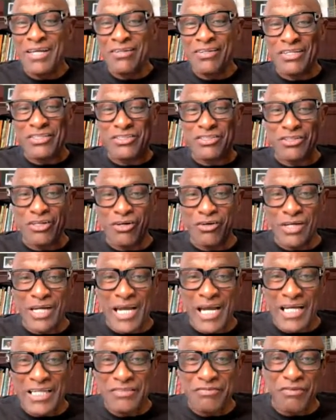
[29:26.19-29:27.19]
that you don't
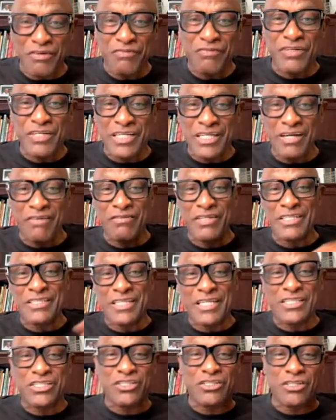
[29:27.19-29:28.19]
ask for forgiveness,
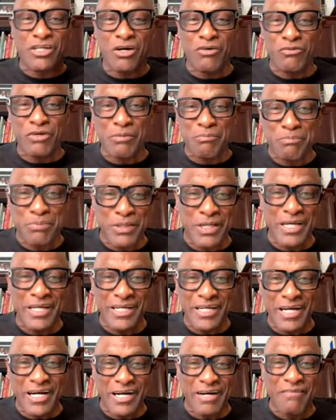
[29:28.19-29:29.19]
that you don't
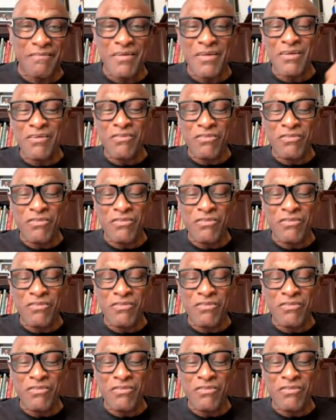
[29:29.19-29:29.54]
repent of,